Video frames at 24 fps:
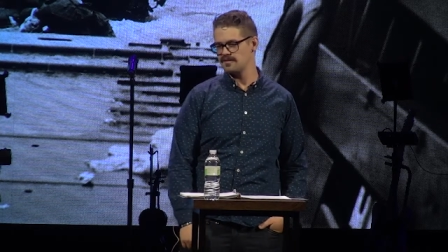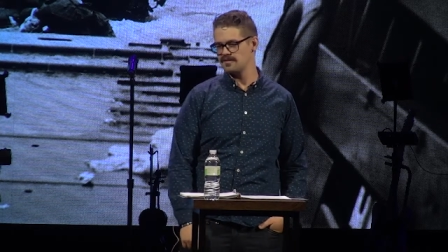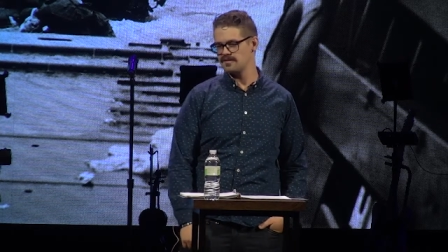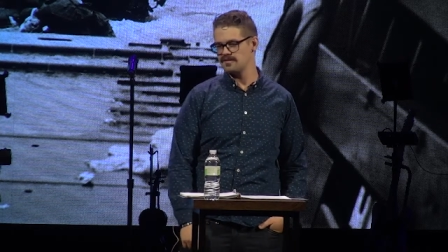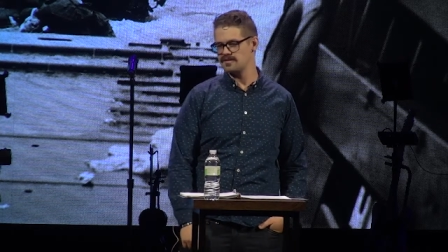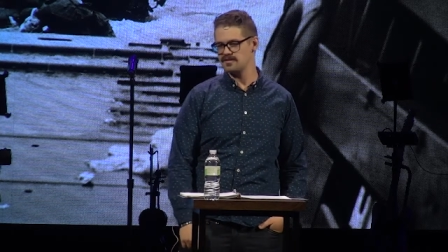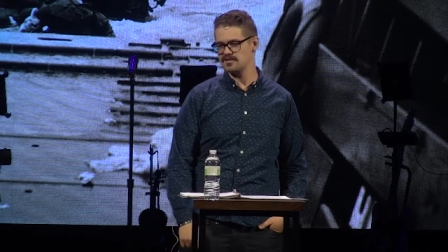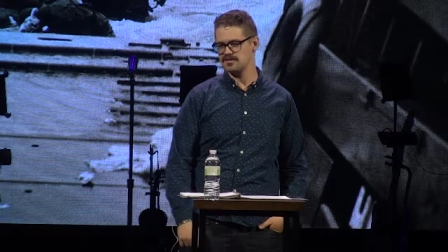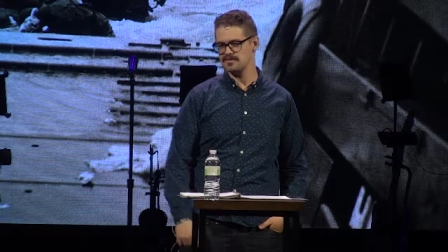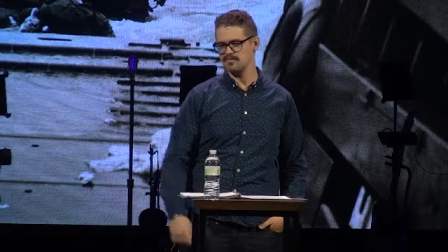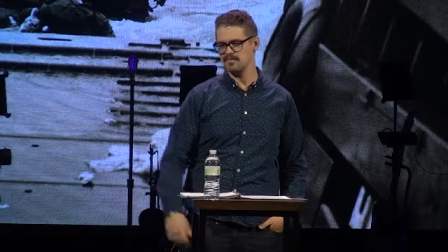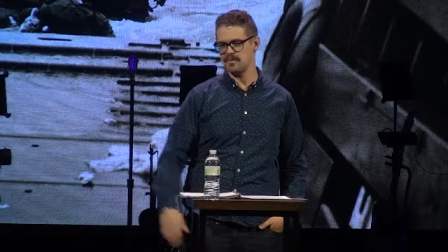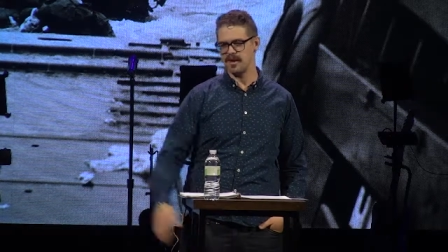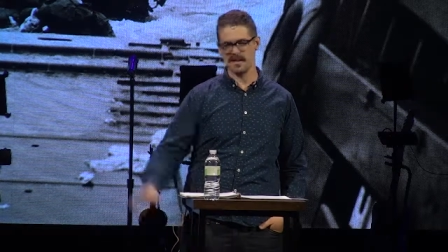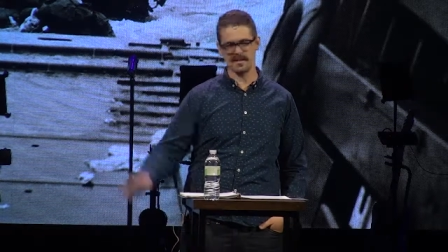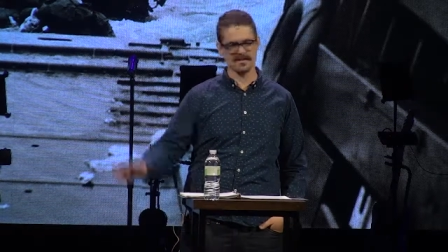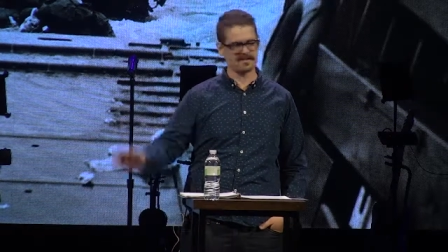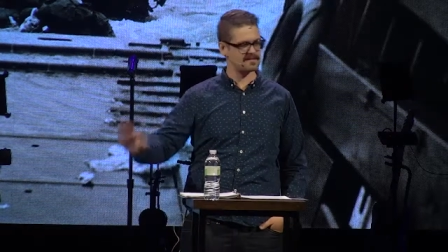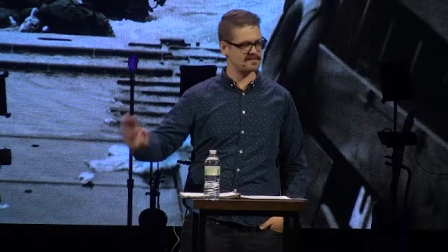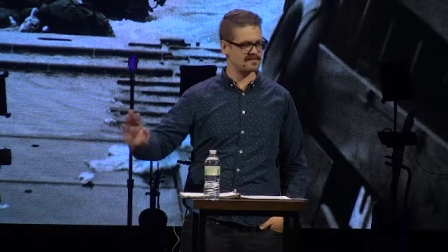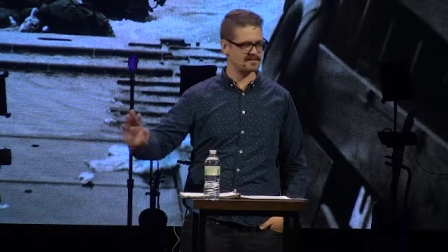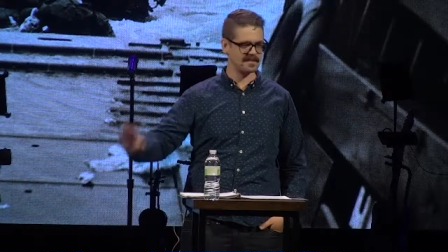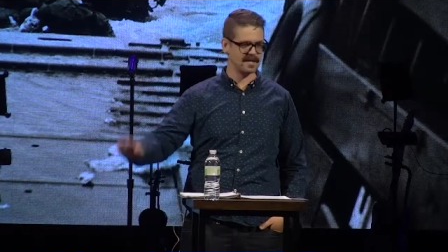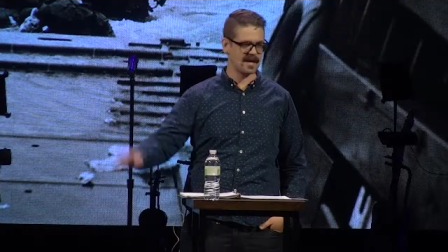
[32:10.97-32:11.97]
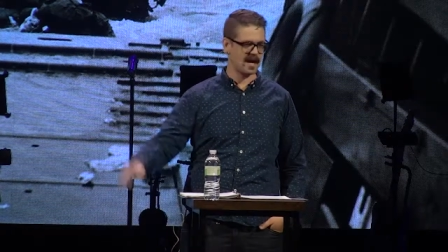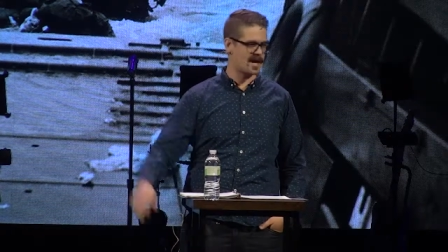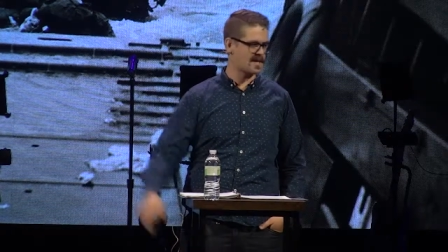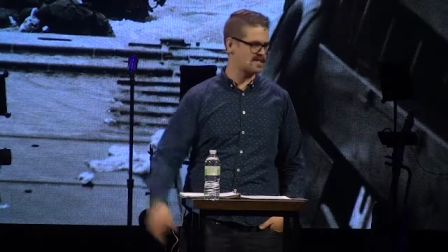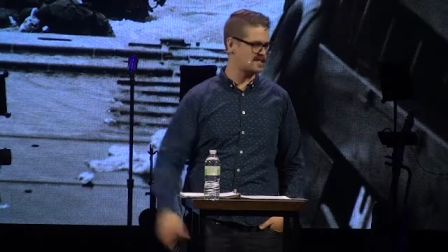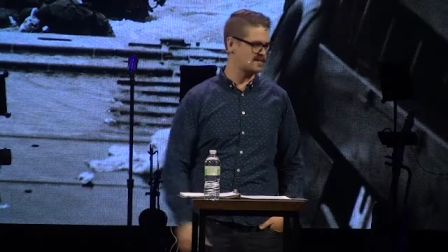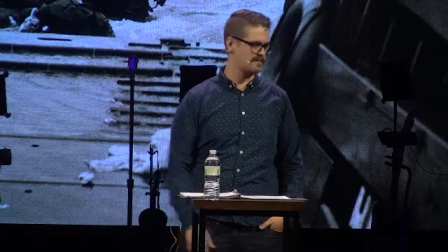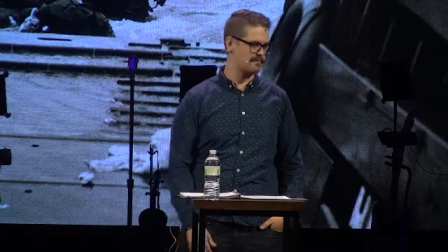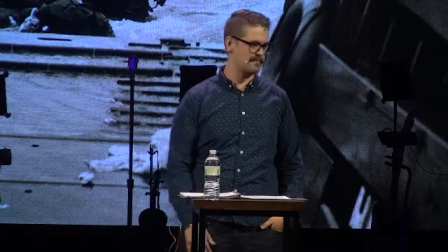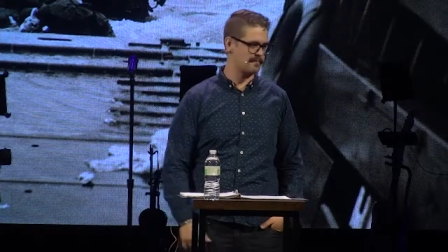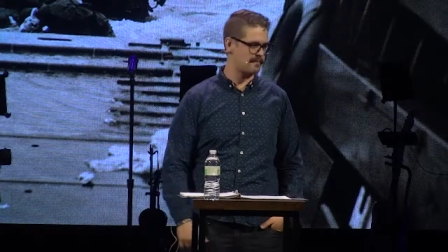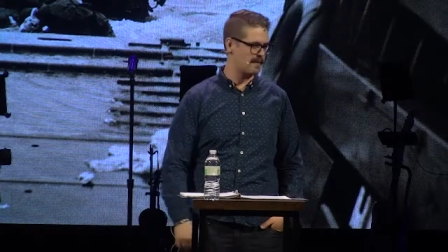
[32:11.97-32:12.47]
They're just spreading
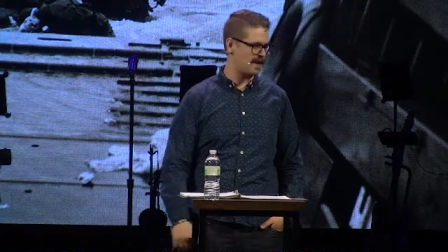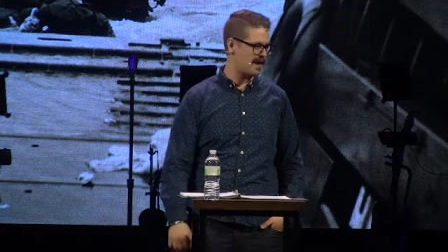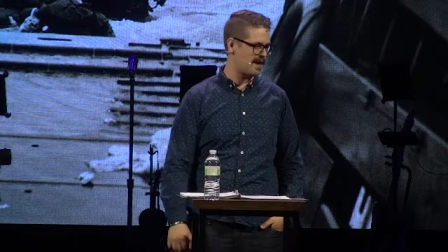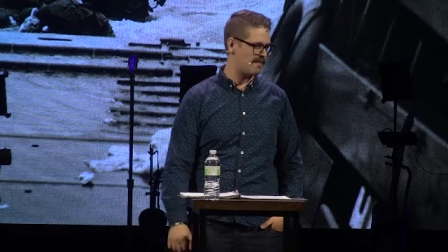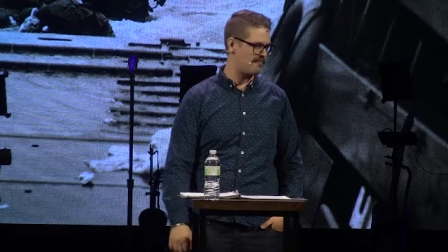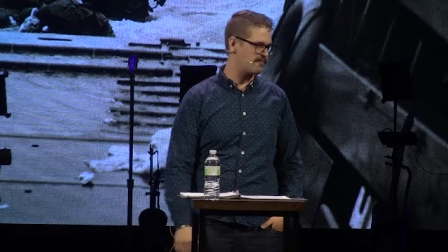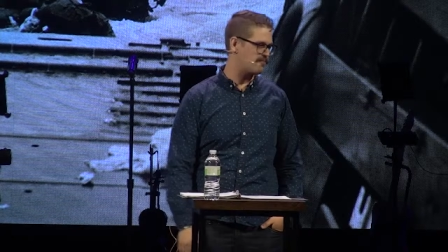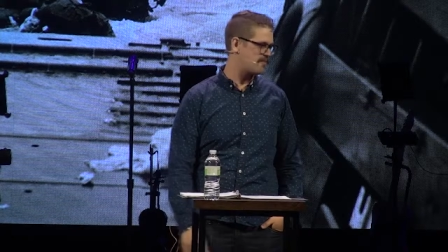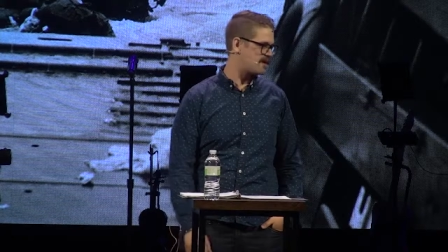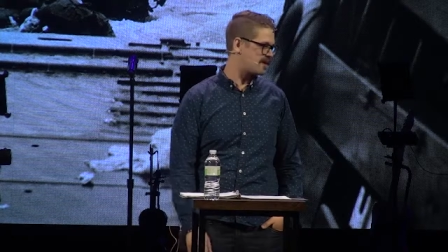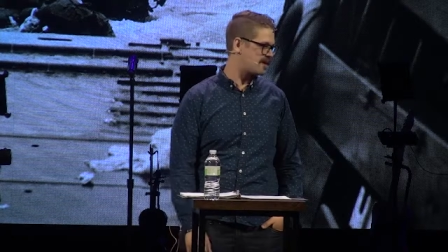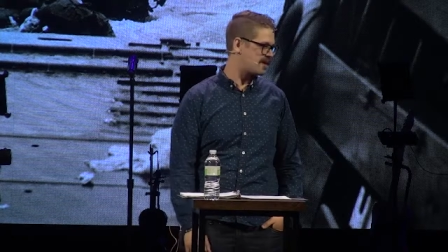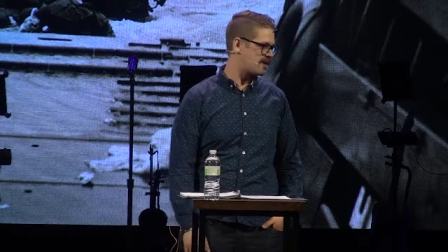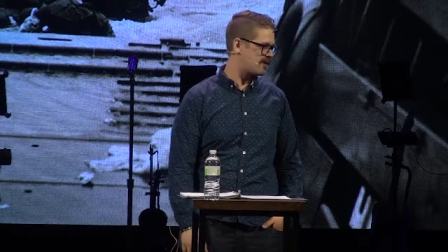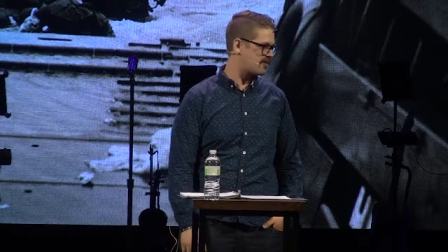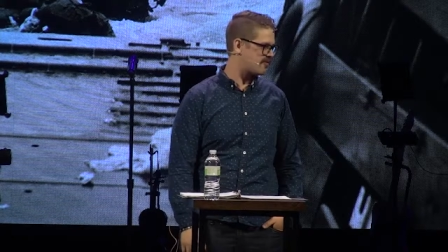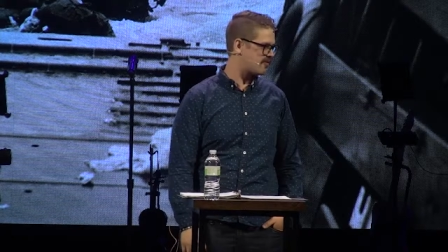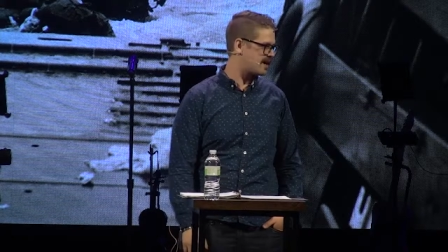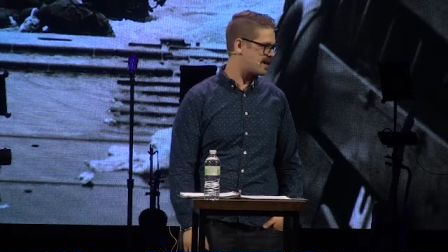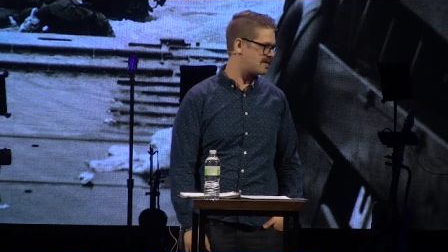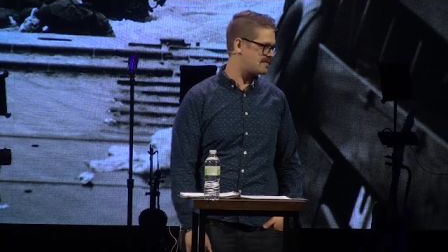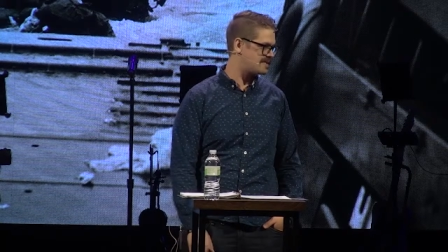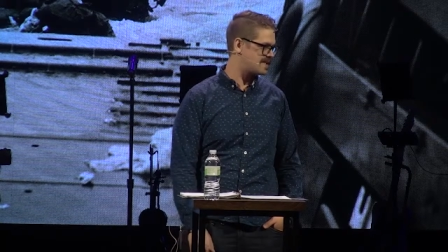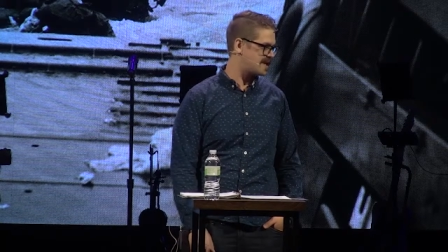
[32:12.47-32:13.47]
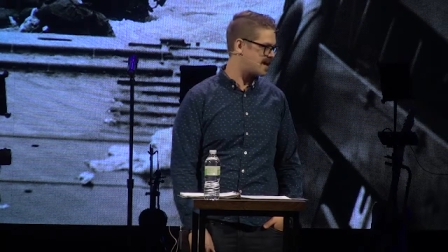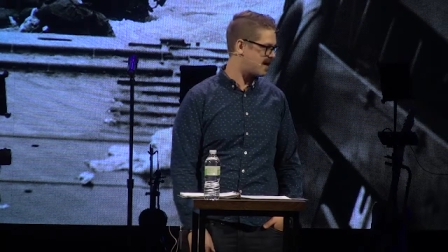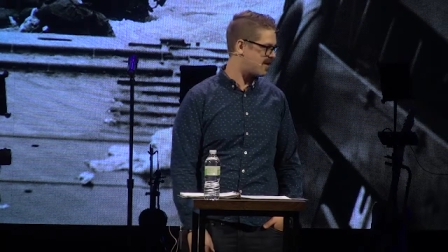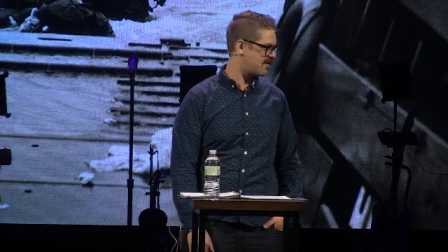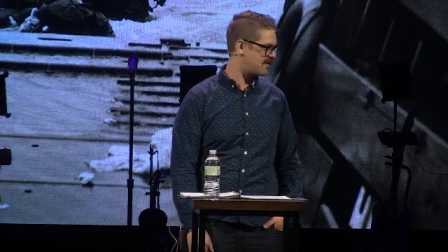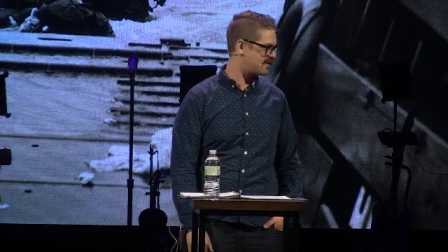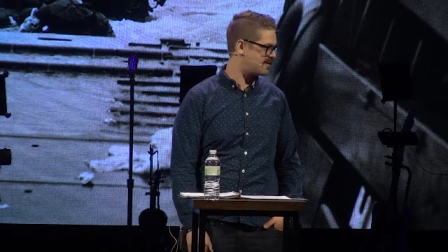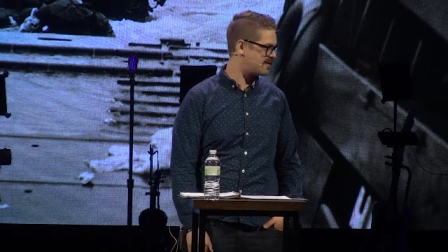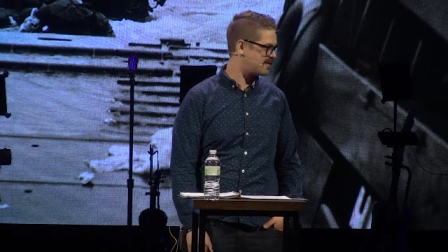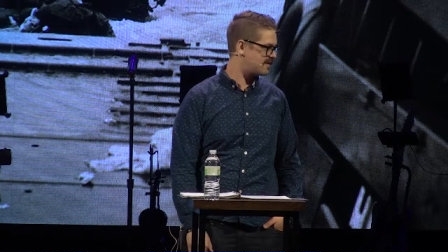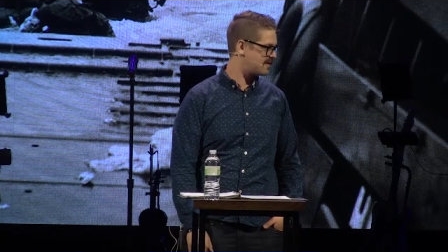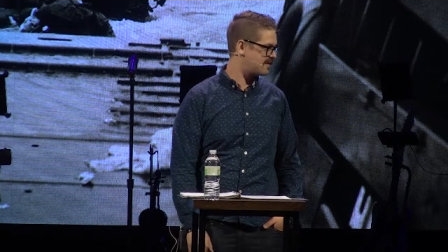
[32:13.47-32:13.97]
gossip about everybody all around town.